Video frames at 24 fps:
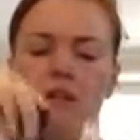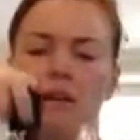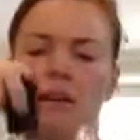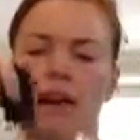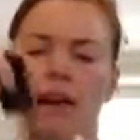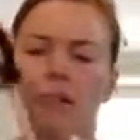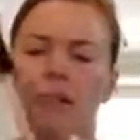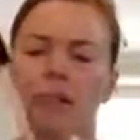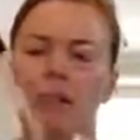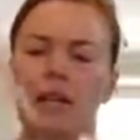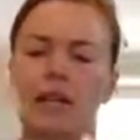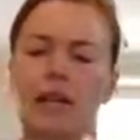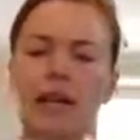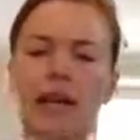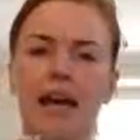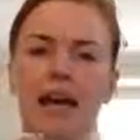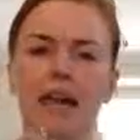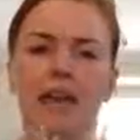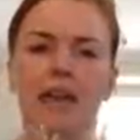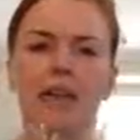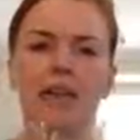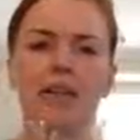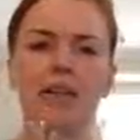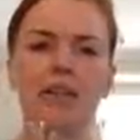
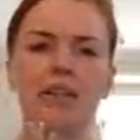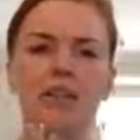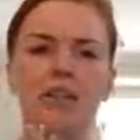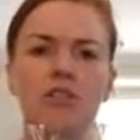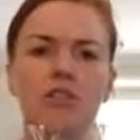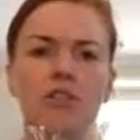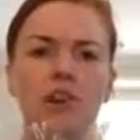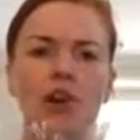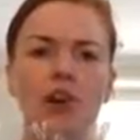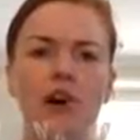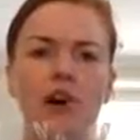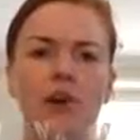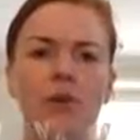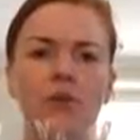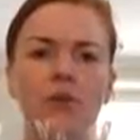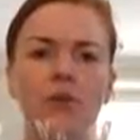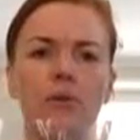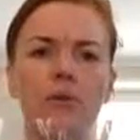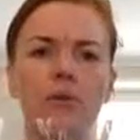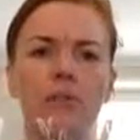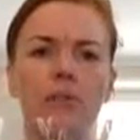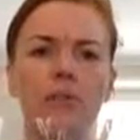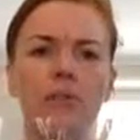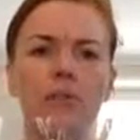applicator
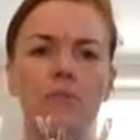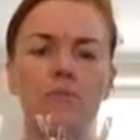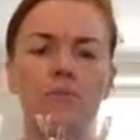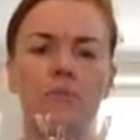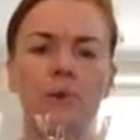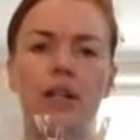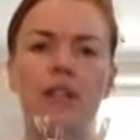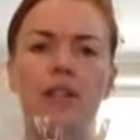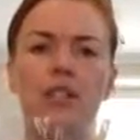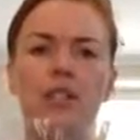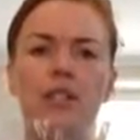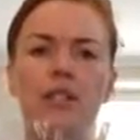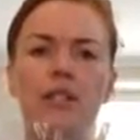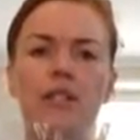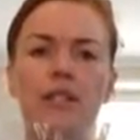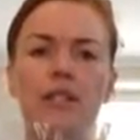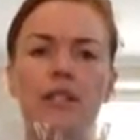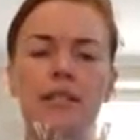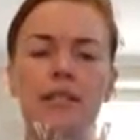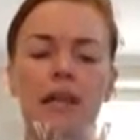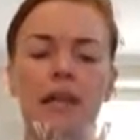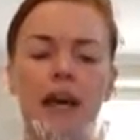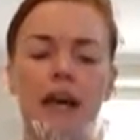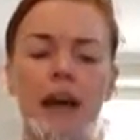style
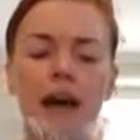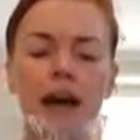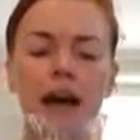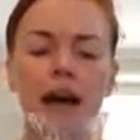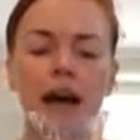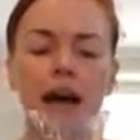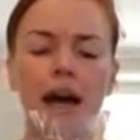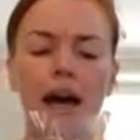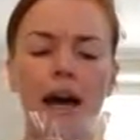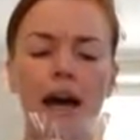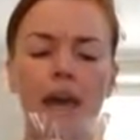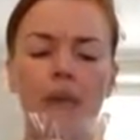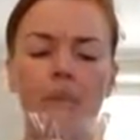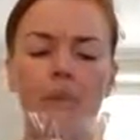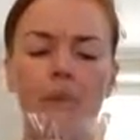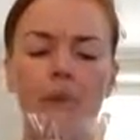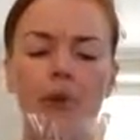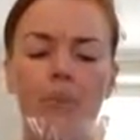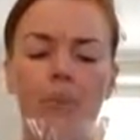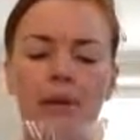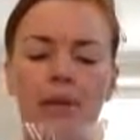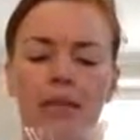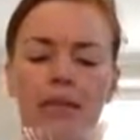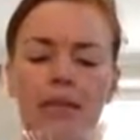brushes.
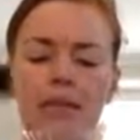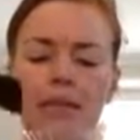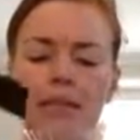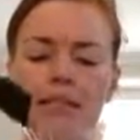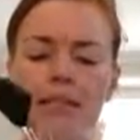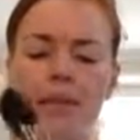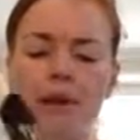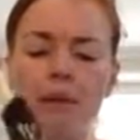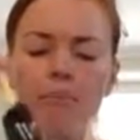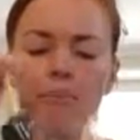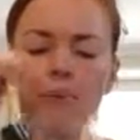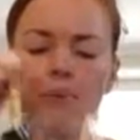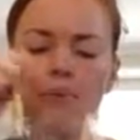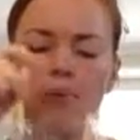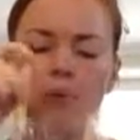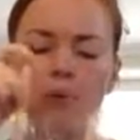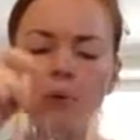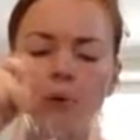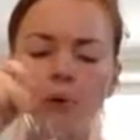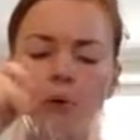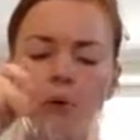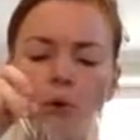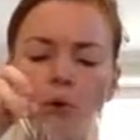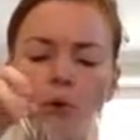I picked these up
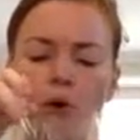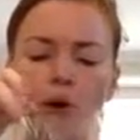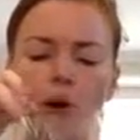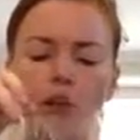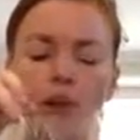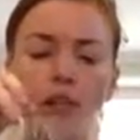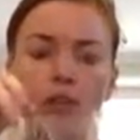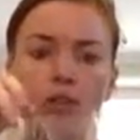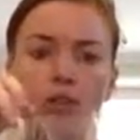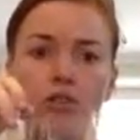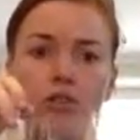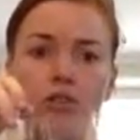for only